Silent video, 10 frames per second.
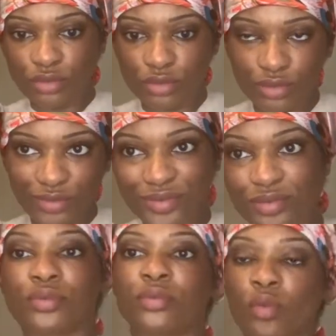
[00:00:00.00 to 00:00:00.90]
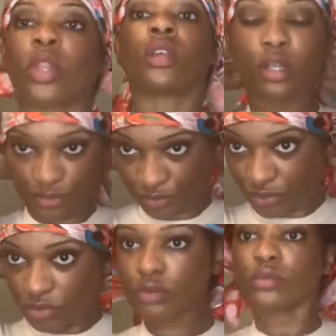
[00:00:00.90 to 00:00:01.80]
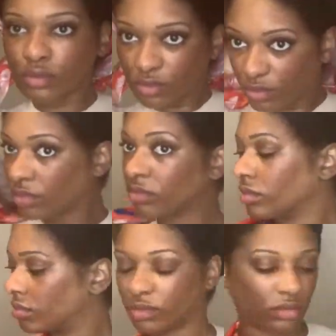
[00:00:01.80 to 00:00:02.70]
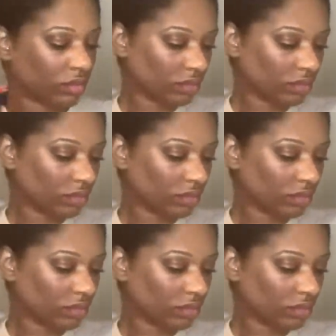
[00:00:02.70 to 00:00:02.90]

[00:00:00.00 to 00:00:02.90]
So I try to keep it in the middle of that space,